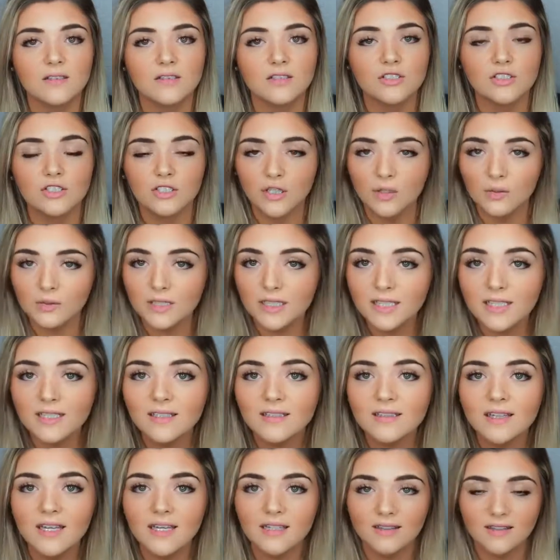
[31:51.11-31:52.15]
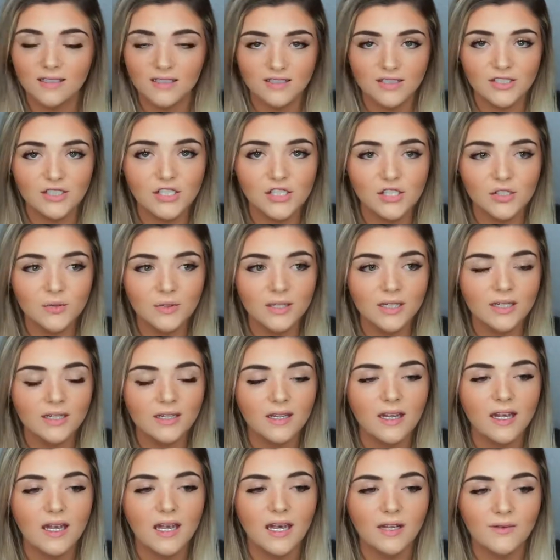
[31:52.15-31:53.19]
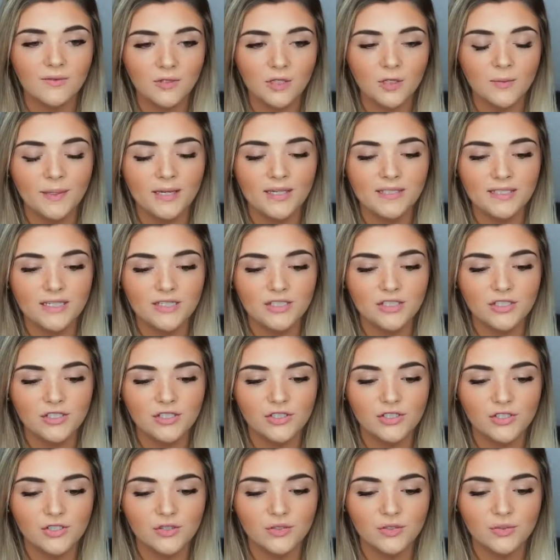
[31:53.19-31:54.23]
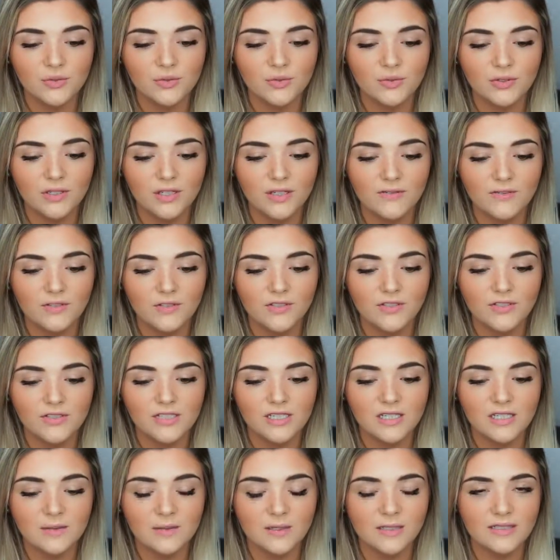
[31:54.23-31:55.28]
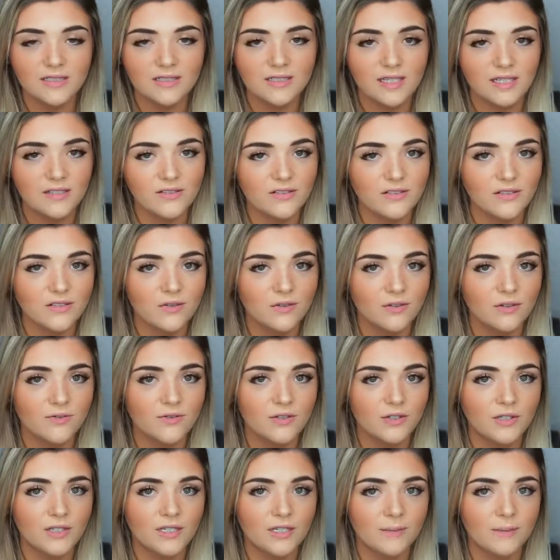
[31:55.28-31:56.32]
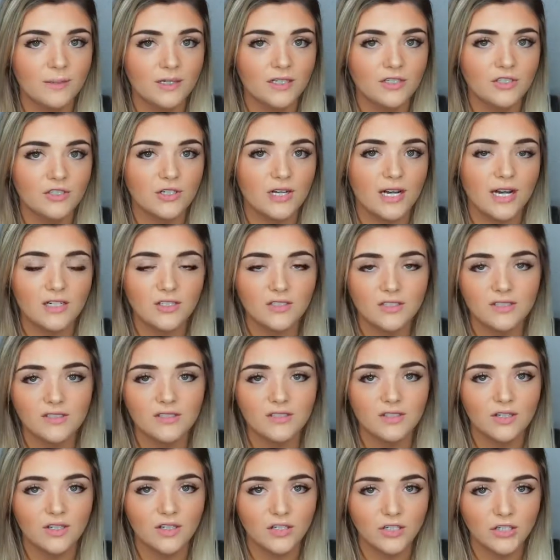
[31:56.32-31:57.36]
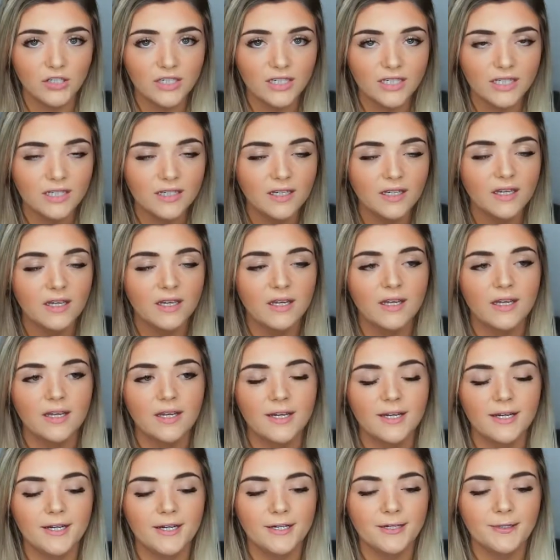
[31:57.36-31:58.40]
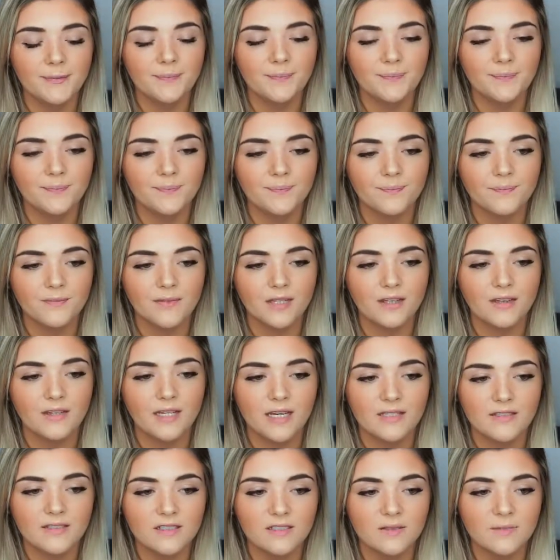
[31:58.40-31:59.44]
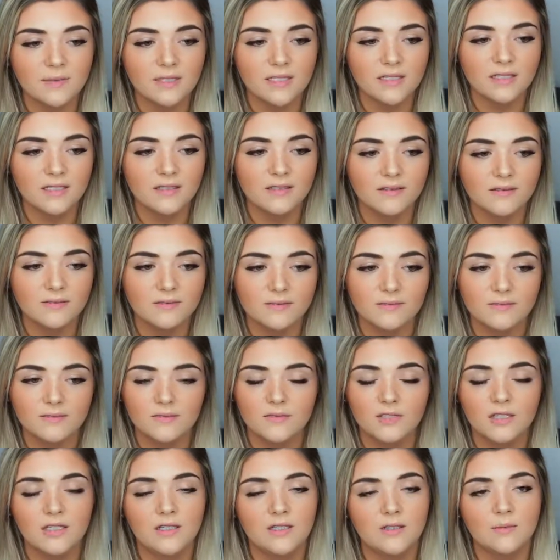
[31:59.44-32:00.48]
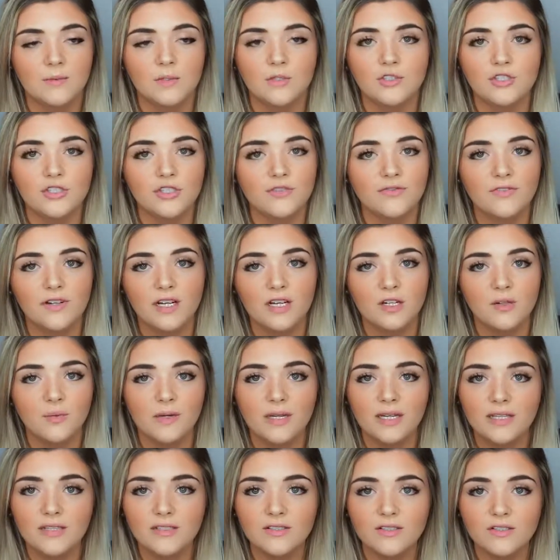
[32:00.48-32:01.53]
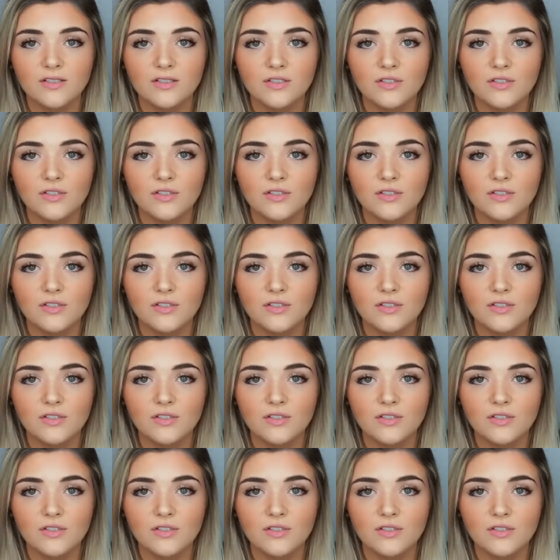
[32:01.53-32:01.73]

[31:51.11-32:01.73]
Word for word: slowly and listen to it and really pay attention to if you're just eating because it tastes good or if you're eating because you're actually still hungry. Um, that's going to be one of the most surefire ways